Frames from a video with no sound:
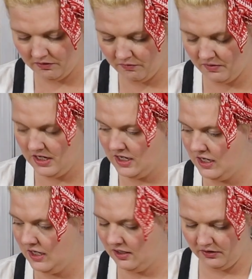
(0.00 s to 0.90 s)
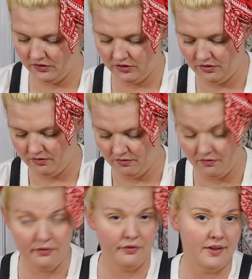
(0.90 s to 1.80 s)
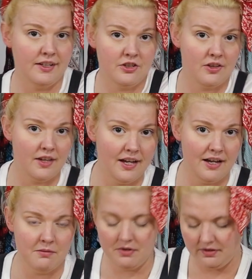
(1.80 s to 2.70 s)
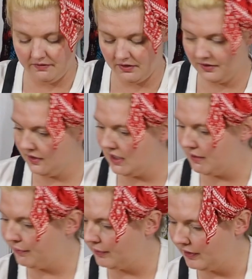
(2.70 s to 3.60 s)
we need to finish the hem of the sleeve.